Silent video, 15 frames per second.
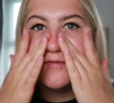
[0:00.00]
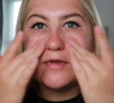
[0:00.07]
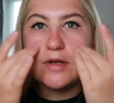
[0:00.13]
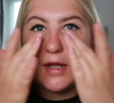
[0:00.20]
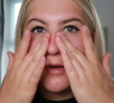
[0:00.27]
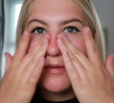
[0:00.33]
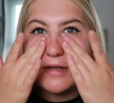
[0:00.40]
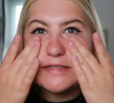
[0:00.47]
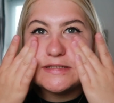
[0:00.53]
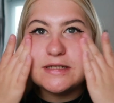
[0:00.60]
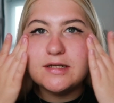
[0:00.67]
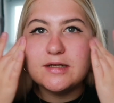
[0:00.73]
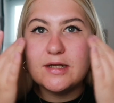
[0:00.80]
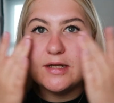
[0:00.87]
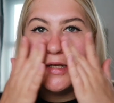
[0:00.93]
feel like quite
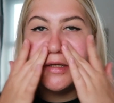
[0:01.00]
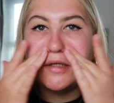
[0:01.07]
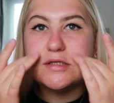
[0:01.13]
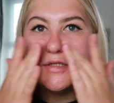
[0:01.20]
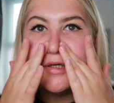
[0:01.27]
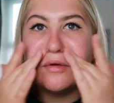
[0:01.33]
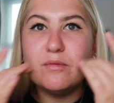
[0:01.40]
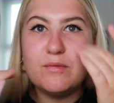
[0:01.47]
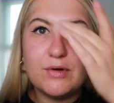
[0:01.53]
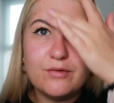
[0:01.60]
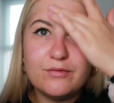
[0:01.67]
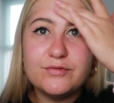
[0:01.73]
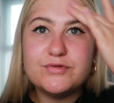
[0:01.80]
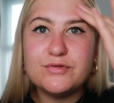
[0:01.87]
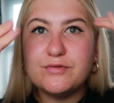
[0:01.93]
silicone-y, so it
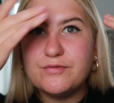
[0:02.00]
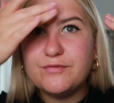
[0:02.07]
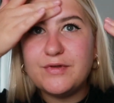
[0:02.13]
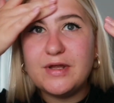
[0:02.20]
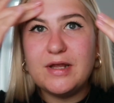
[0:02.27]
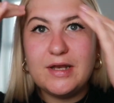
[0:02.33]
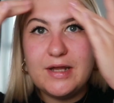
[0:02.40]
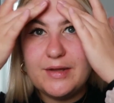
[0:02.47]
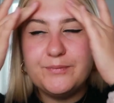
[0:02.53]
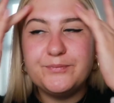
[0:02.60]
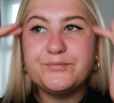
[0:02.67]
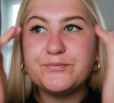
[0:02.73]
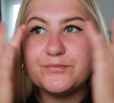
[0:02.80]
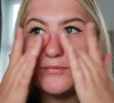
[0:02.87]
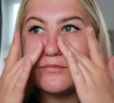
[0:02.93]
will sort of fill
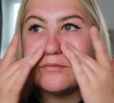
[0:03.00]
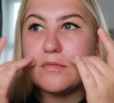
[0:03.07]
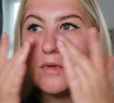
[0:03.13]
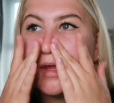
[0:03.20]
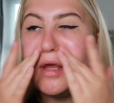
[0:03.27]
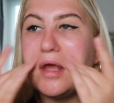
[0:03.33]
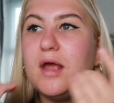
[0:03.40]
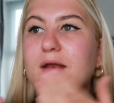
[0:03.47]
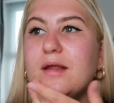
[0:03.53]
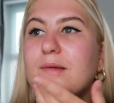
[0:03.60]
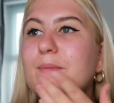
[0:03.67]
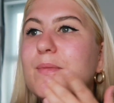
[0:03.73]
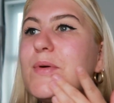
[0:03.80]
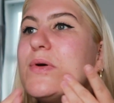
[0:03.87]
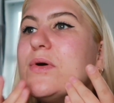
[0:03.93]
in
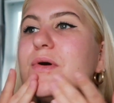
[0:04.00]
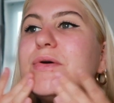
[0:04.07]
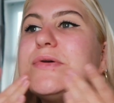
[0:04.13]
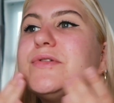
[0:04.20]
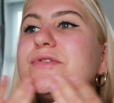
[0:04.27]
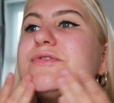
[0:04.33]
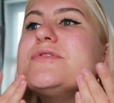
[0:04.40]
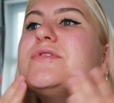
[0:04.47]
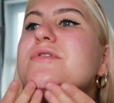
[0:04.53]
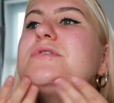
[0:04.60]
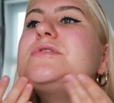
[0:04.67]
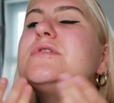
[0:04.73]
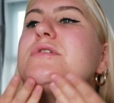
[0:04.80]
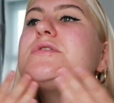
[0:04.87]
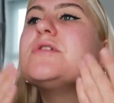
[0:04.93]
any pores.
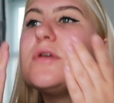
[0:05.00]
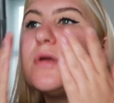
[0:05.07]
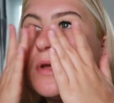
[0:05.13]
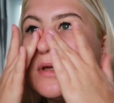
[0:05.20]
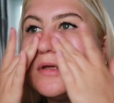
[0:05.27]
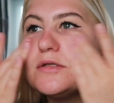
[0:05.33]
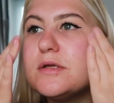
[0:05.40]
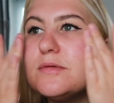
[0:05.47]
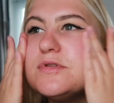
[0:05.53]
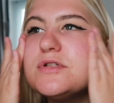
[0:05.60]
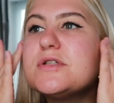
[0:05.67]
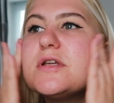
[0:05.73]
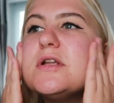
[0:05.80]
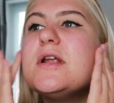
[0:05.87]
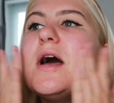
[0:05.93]
So I'm
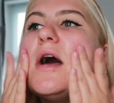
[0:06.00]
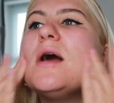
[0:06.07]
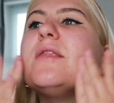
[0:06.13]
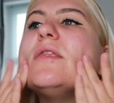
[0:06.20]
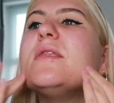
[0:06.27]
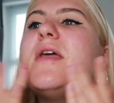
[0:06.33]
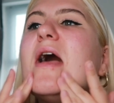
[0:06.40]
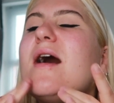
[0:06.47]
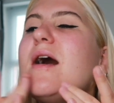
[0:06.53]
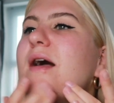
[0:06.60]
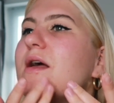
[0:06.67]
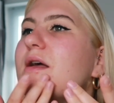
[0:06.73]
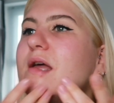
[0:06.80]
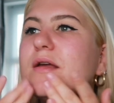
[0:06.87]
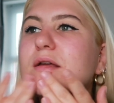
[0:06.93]
just going to add that
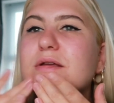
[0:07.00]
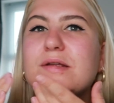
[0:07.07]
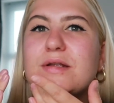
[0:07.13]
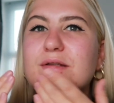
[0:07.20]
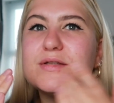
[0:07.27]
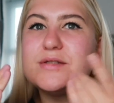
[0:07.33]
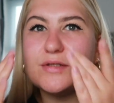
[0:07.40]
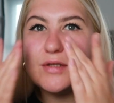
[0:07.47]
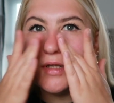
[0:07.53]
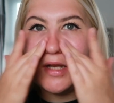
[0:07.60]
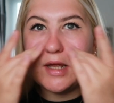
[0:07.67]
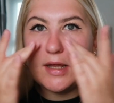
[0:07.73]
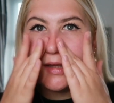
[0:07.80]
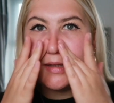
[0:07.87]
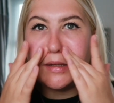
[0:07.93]
to
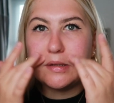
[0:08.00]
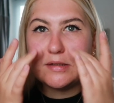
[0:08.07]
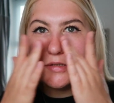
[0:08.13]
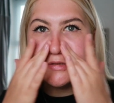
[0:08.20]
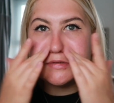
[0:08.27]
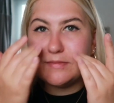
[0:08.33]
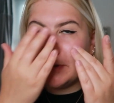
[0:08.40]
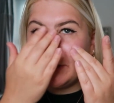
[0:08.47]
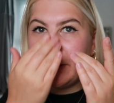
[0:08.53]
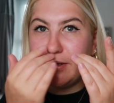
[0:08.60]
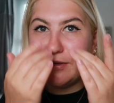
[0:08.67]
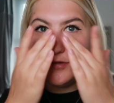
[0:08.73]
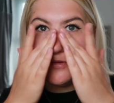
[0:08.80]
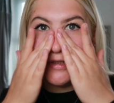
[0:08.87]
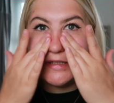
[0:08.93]
like just my
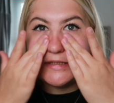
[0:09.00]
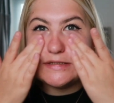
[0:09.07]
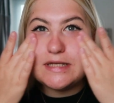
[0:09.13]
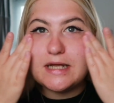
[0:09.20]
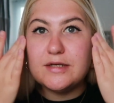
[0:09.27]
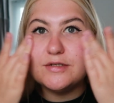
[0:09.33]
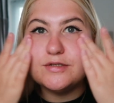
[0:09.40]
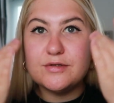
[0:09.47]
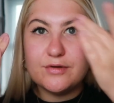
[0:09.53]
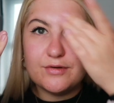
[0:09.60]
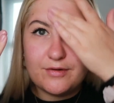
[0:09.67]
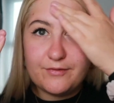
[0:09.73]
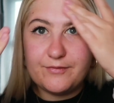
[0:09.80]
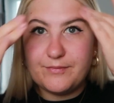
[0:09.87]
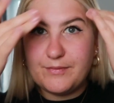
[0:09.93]
nose, really centre
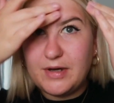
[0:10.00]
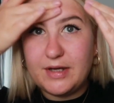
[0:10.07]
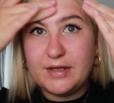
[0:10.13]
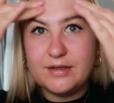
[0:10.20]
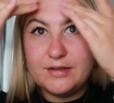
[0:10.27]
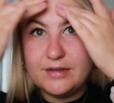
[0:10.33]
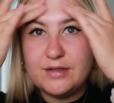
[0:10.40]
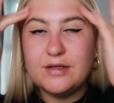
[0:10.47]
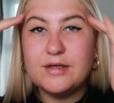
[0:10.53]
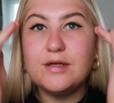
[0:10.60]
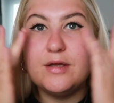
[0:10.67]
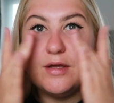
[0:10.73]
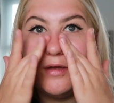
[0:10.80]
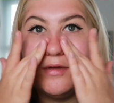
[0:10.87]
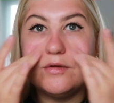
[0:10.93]
of my
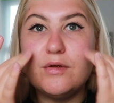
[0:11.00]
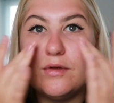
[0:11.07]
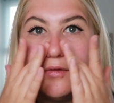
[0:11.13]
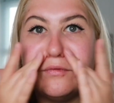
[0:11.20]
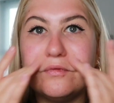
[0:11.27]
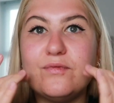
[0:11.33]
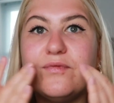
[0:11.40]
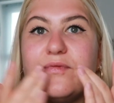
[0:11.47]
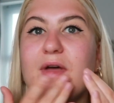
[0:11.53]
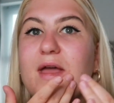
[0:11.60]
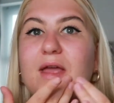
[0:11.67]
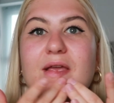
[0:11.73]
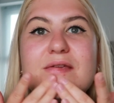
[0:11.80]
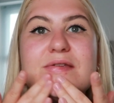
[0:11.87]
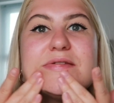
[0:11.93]

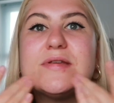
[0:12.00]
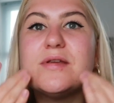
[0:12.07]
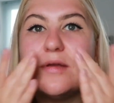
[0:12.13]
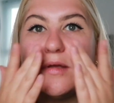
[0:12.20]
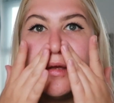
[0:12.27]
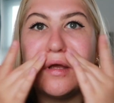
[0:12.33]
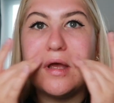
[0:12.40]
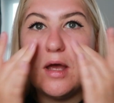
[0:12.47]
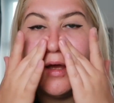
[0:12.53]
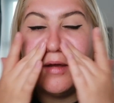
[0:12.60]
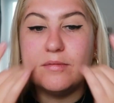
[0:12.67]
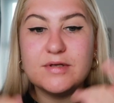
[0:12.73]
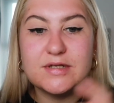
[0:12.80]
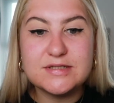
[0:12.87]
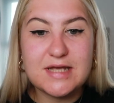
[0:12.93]
face,
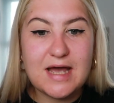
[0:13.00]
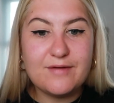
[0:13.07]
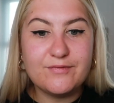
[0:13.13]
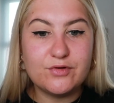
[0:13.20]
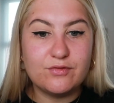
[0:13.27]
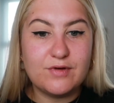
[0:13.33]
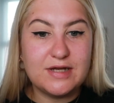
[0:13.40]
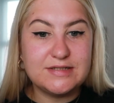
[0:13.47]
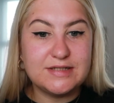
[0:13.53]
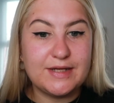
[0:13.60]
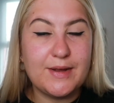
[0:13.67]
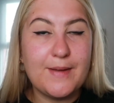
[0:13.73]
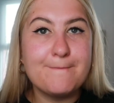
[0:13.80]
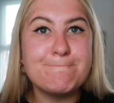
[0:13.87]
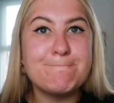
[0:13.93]
because I have
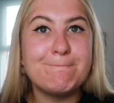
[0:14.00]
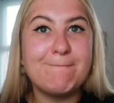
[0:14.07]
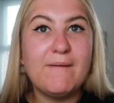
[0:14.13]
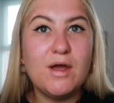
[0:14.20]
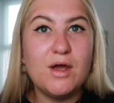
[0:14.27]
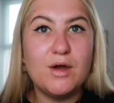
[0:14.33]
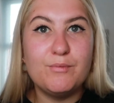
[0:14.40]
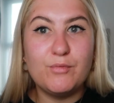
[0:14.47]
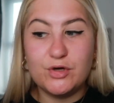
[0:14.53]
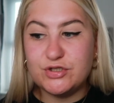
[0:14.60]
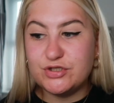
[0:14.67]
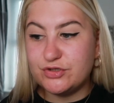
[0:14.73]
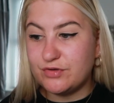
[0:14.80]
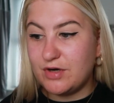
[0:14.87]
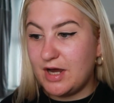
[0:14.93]
already
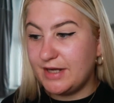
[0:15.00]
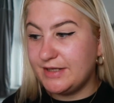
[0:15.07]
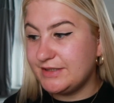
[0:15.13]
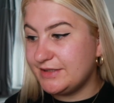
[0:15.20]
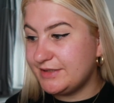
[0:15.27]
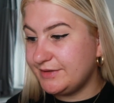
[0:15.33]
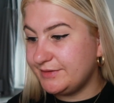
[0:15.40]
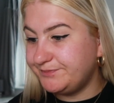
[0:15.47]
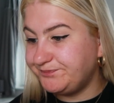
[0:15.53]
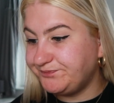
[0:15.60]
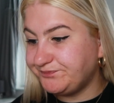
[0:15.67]
moisturised